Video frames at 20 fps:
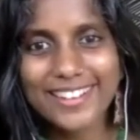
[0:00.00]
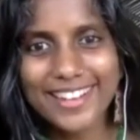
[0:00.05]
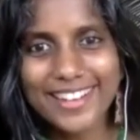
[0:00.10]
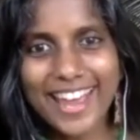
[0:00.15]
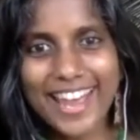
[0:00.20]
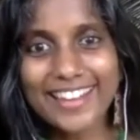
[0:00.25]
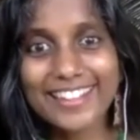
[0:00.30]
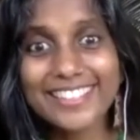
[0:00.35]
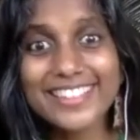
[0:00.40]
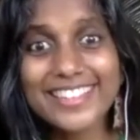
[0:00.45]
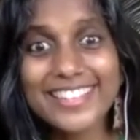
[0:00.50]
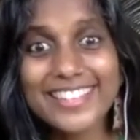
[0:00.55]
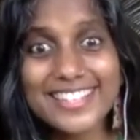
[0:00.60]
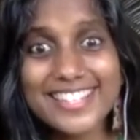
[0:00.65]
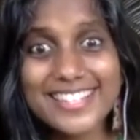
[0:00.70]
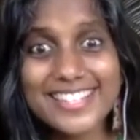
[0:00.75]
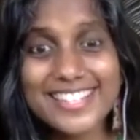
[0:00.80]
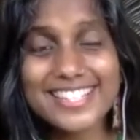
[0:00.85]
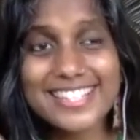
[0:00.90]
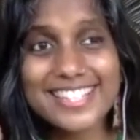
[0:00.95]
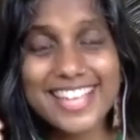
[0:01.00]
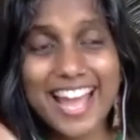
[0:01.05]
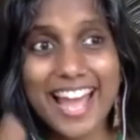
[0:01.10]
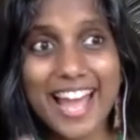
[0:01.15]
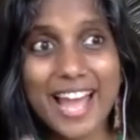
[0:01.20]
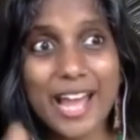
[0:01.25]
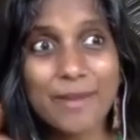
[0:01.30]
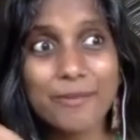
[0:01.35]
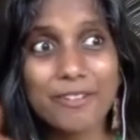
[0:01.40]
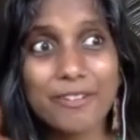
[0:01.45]
And this
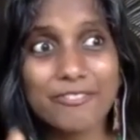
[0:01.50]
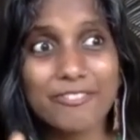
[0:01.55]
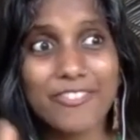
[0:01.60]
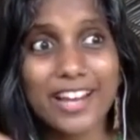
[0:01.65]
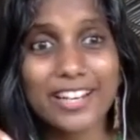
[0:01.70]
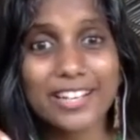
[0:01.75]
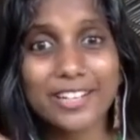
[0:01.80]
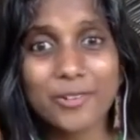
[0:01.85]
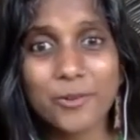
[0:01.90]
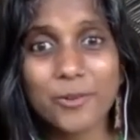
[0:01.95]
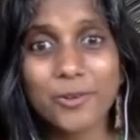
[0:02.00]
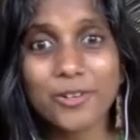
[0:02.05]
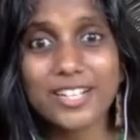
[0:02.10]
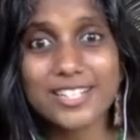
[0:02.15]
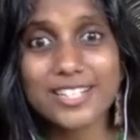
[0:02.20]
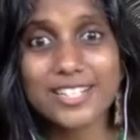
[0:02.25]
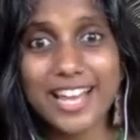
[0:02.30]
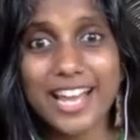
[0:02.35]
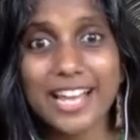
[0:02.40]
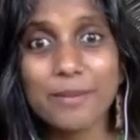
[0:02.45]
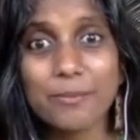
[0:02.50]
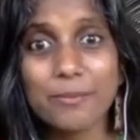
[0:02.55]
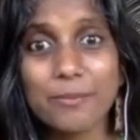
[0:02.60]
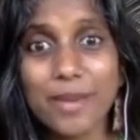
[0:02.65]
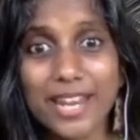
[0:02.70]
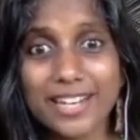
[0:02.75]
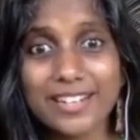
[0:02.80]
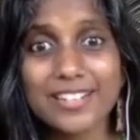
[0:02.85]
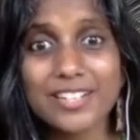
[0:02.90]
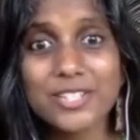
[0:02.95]
time, in fact, Corona time
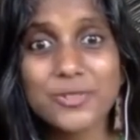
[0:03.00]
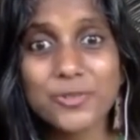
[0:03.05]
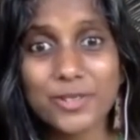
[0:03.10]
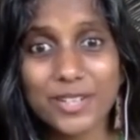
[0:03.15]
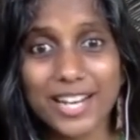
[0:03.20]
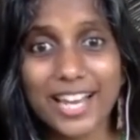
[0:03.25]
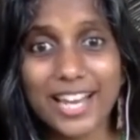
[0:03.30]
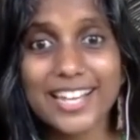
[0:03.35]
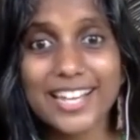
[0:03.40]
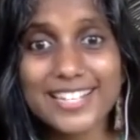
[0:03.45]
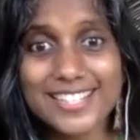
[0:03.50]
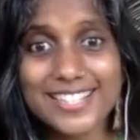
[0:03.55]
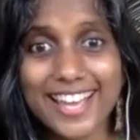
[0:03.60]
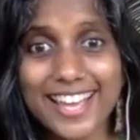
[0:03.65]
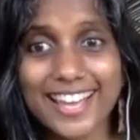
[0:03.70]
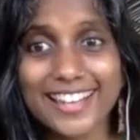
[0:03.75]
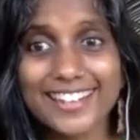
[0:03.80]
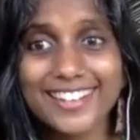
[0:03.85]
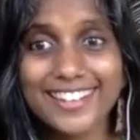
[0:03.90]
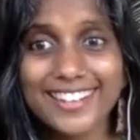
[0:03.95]
made us realize that.